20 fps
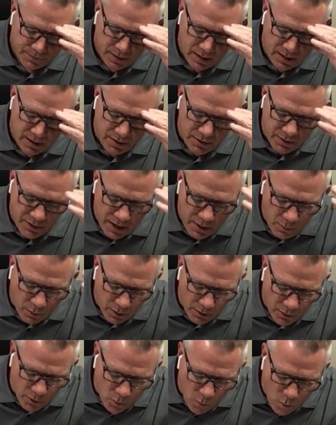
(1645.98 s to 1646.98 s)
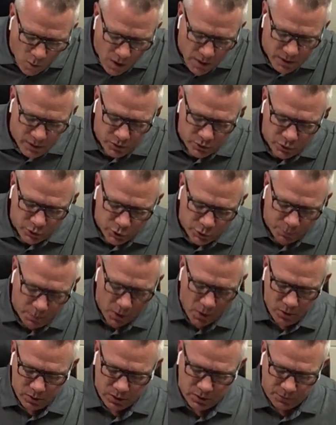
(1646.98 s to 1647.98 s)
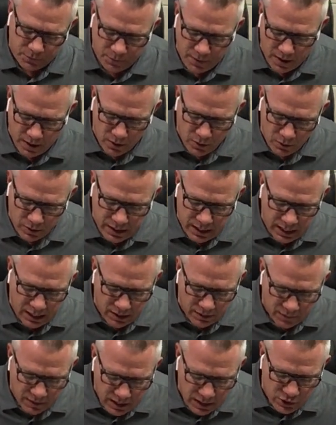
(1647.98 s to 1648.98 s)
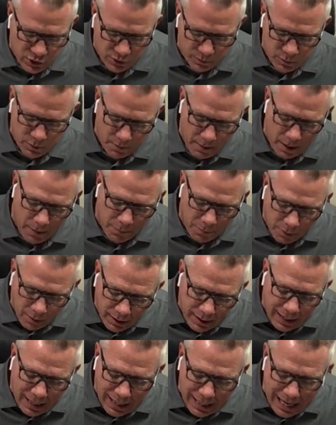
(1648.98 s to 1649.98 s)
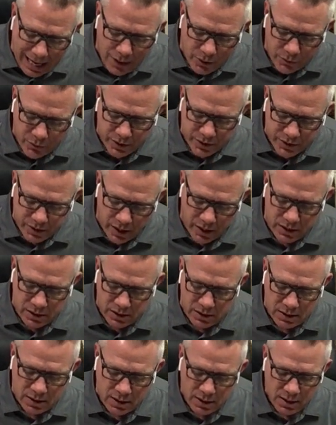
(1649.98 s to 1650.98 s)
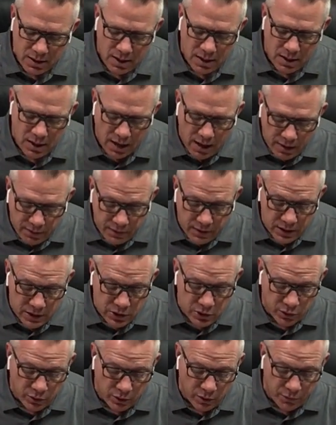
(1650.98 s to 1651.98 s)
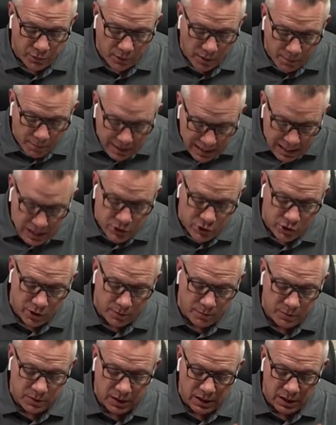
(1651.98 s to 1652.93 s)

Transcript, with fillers: Uh, they were the ones who spoke to Pharaoh, king of Egypt, about bringing out the sons of Israel from Egypt.